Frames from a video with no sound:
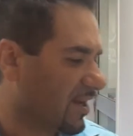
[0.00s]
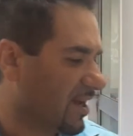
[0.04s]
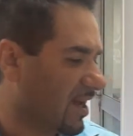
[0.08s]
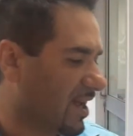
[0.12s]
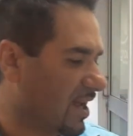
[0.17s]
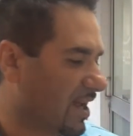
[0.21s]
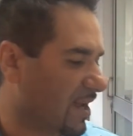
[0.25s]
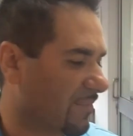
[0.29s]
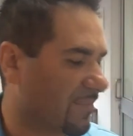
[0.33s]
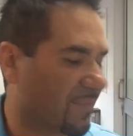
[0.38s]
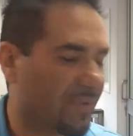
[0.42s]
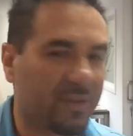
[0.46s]

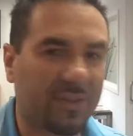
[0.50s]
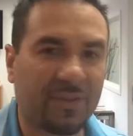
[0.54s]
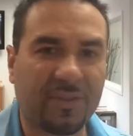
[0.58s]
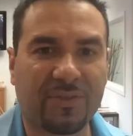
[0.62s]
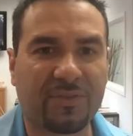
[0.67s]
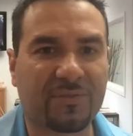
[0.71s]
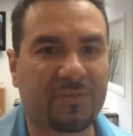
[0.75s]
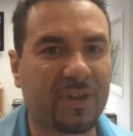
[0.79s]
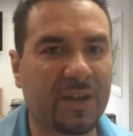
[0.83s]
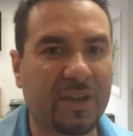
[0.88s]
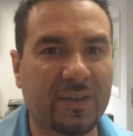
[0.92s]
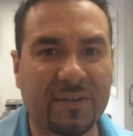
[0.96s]

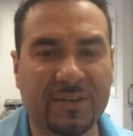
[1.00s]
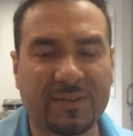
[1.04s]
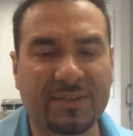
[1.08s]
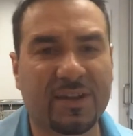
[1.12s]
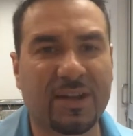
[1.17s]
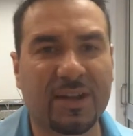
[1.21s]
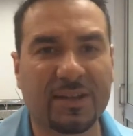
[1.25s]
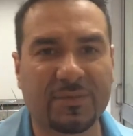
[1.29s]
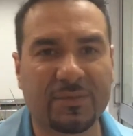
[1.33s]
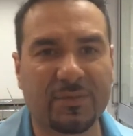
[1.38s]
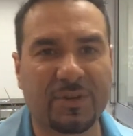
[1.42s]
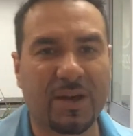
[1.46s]
3
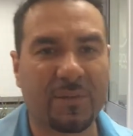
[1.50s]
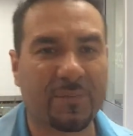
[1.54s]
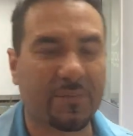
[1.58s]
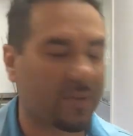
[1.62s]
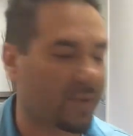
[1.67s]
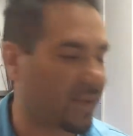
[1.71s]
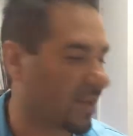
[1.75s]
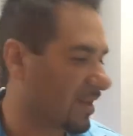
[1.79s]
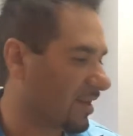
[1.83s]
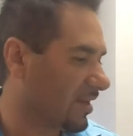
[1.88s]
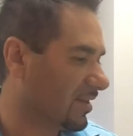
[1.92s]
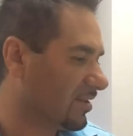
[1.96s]
signs were
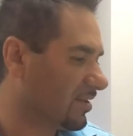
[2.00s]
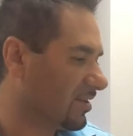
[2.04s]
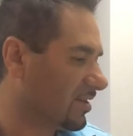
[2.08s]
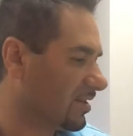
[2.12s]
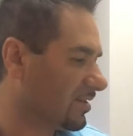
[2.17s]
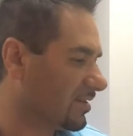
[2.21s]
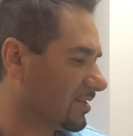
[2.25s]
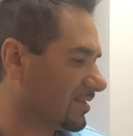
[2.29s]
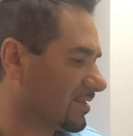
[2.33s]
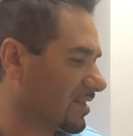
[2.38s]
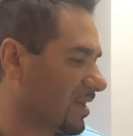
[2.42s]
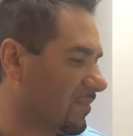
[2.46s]
up
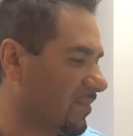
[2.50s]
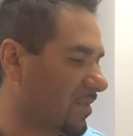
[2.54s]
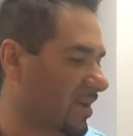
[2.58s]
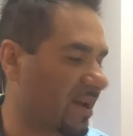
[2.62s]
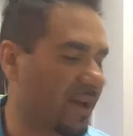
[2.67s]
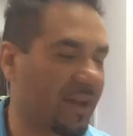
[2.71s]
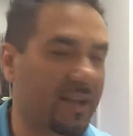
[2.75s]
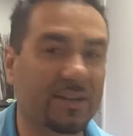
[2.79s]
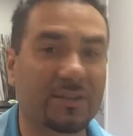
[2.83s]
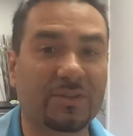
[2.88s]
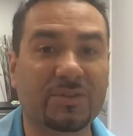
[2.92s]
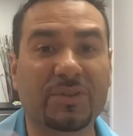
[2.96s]
in December
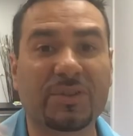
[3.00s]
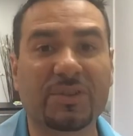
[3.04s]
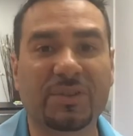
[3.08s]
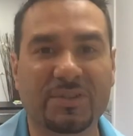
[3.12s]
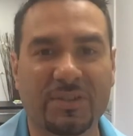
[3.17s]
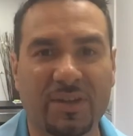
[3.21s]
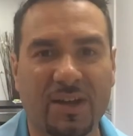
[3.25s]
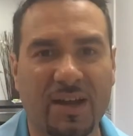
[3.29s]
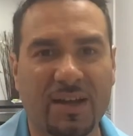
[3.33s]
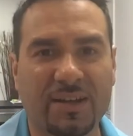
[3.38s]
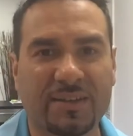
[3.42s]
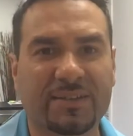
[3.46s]
and 2
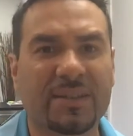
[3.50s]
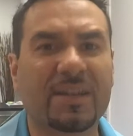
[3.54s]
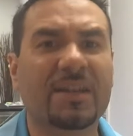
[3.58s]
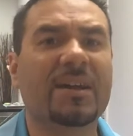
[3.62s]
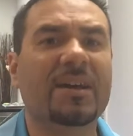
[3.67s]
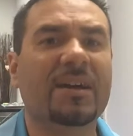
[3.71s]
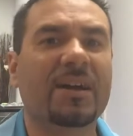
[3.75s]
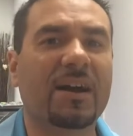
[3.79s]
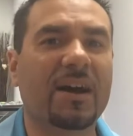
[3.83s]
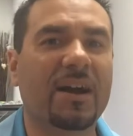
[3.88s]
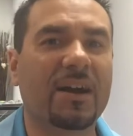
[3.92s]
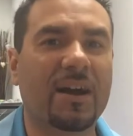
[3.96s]
signs
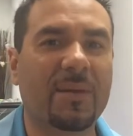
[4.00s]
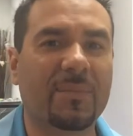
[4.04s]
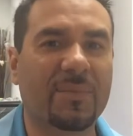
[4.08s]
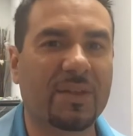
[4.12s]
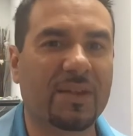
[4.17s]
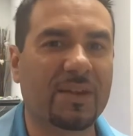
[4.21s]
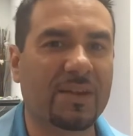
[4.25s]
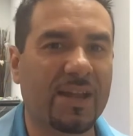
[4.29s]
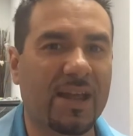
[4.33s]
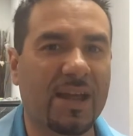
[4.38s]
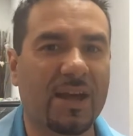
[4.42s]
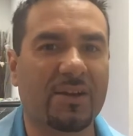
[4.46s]
are up
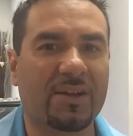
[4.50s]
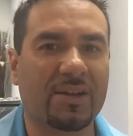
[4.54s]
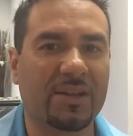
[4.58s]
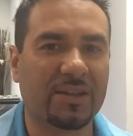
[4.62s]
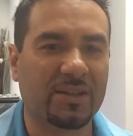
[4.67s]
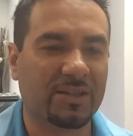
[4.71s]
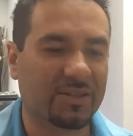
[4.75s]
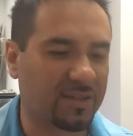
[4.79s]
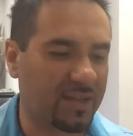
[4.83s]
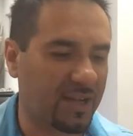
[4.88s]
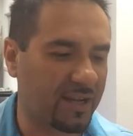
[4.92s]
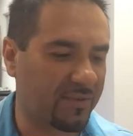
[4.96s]
there now
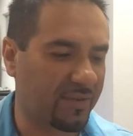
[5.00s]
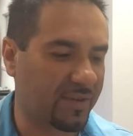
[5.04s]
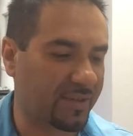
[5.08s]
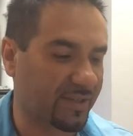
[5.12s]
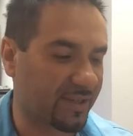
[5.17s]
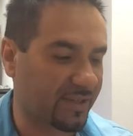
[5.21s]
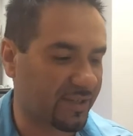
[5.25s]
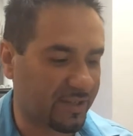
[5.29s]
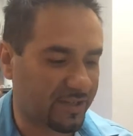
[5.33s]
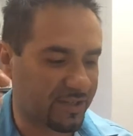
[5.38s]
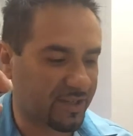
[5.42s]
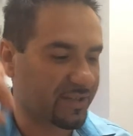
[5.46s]
in January.
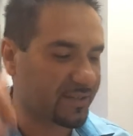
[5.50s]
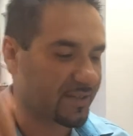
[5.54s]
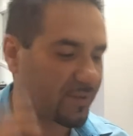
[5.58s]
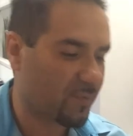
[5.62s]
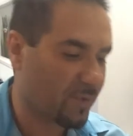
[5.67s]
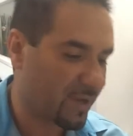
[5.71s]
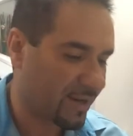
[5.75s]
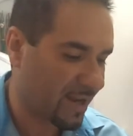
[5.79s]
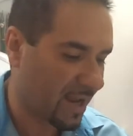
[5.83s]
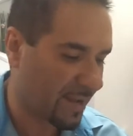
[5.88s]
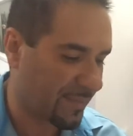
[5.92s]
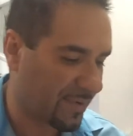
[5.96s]
So it just shows that
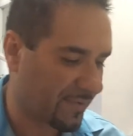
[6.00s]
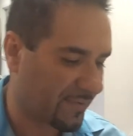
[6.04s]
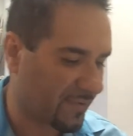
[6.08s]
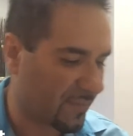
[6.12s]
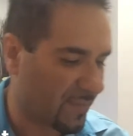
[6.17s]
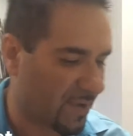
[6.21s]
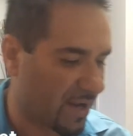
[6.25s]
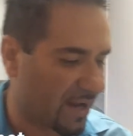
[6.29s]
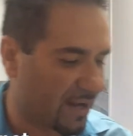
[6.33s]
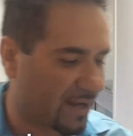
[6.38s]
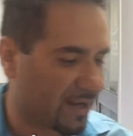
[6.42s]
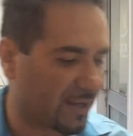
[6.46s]
1 came off the
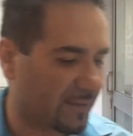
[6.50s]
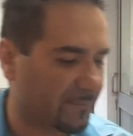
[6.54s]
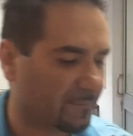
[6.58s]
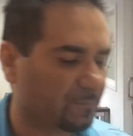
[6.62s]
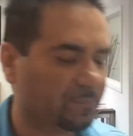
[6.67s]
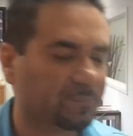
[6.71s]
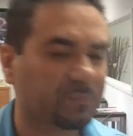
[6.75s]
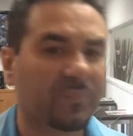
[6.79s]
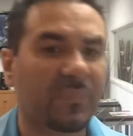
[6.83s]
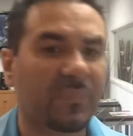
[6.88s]
market.